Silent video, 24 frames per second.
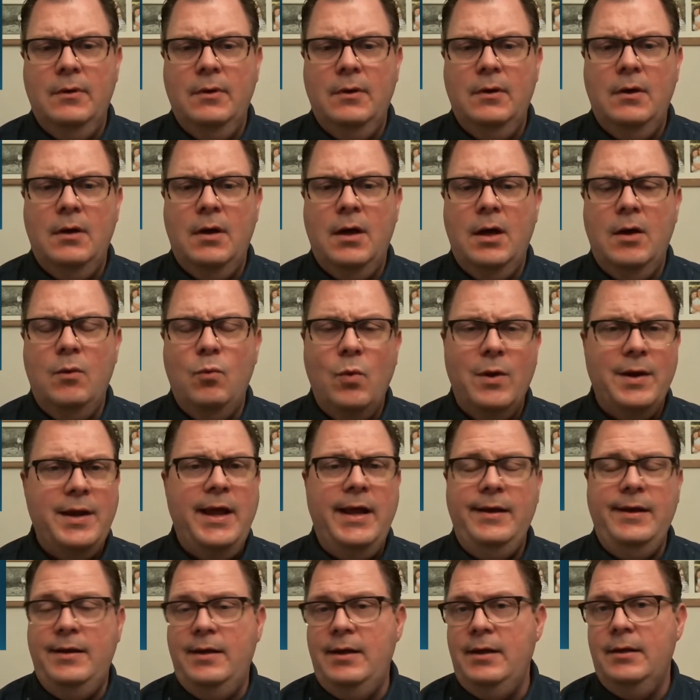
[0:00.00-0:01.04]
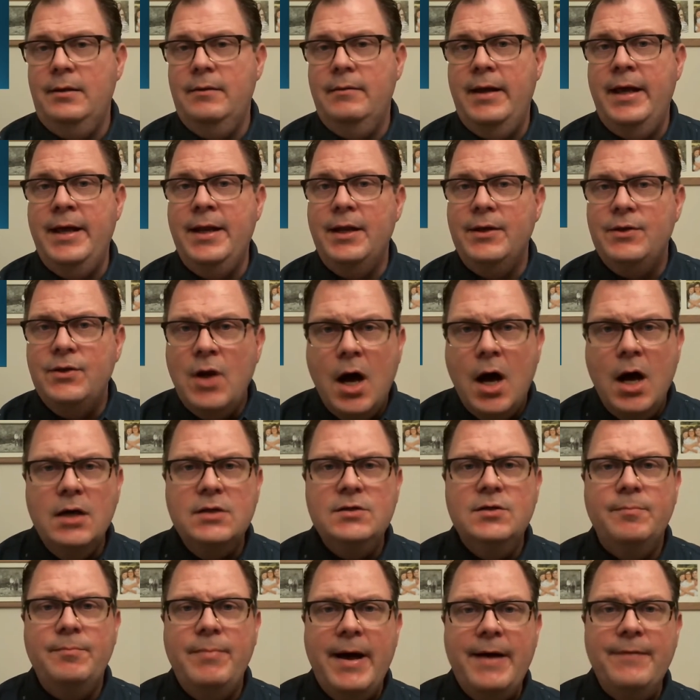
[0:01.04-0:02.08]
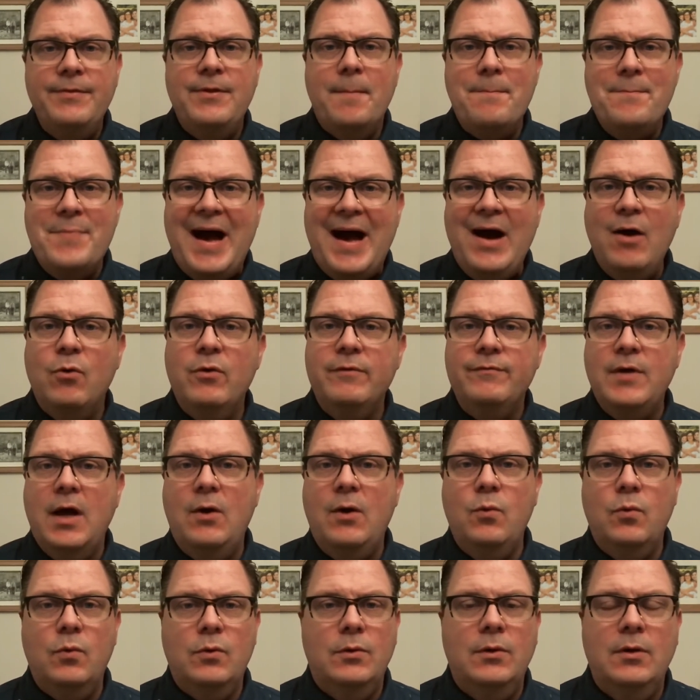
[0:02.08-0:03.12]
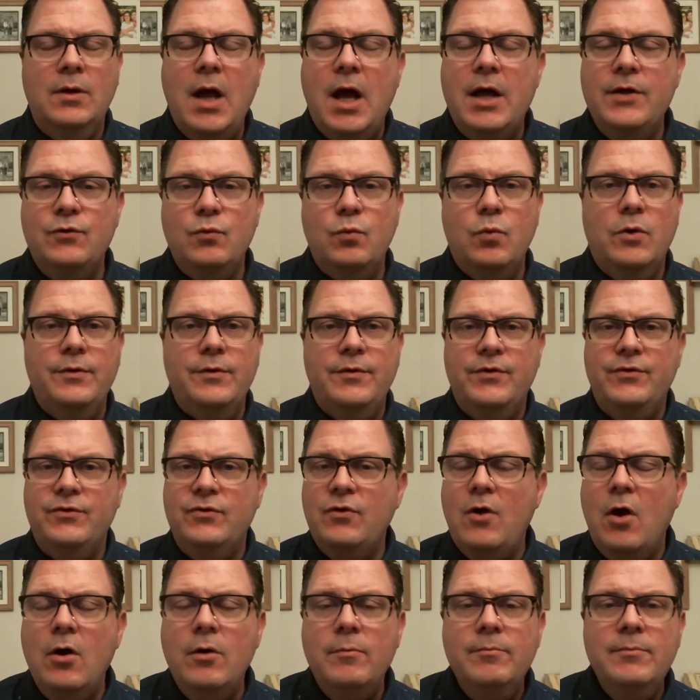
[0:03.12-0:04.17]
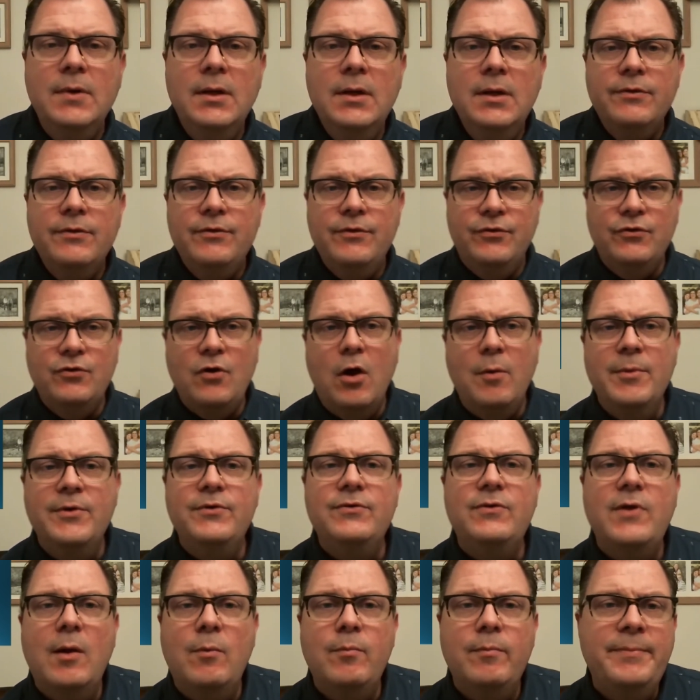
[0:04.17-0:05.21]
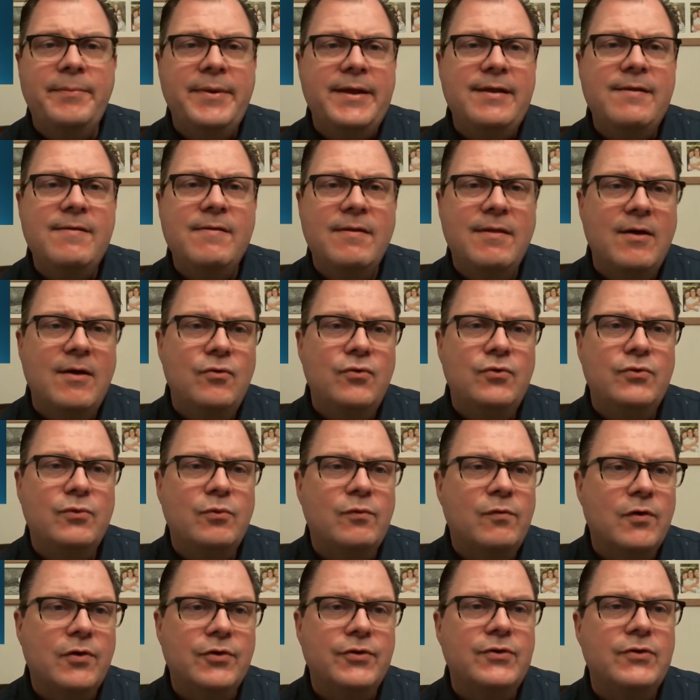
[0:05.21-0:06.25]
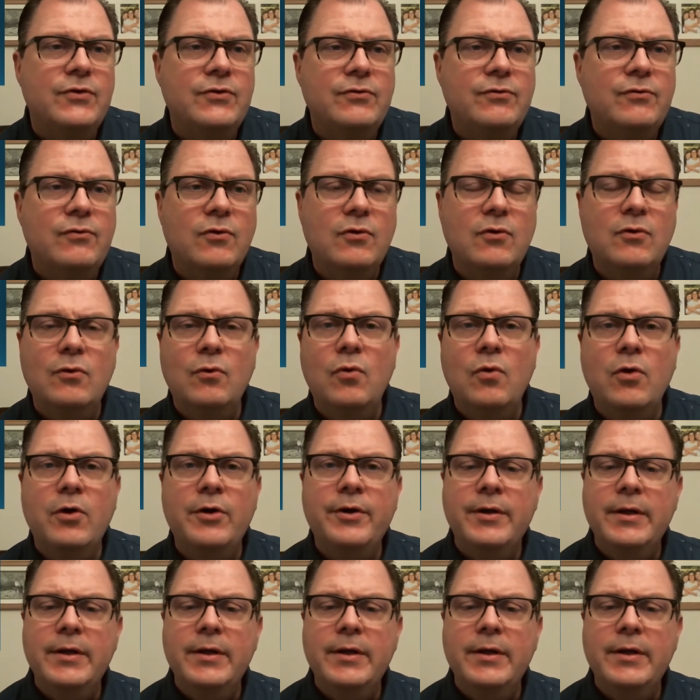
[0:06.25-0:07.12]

119, and it talks about the power of God's word. The psalmist that penned those verses for the Lord,